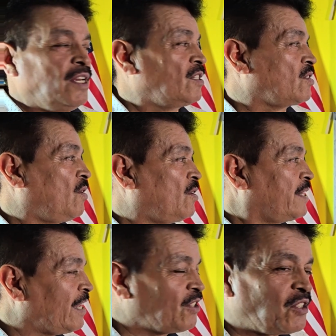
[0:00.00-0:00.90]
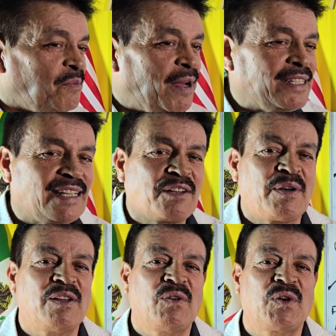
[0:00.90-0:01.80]
So thank you so much. I'm
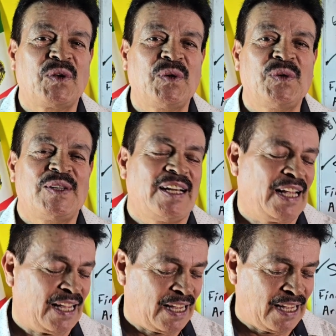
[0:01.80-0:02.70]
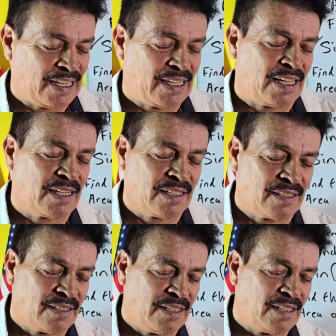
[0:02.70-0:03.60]
waiting for you in
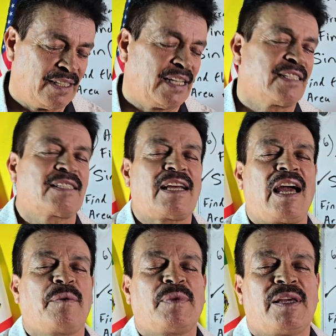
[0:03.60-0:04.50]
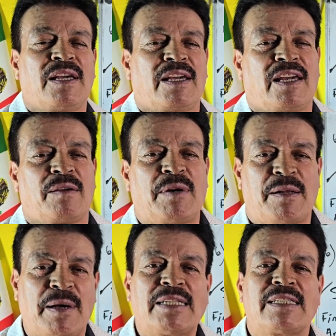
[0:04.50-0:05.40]
next time in
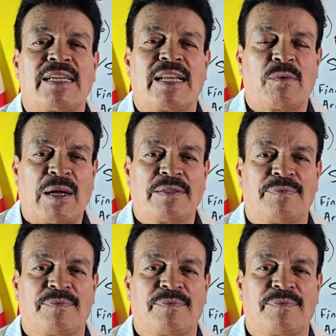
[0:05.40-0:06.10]
Matematicas. Anyone.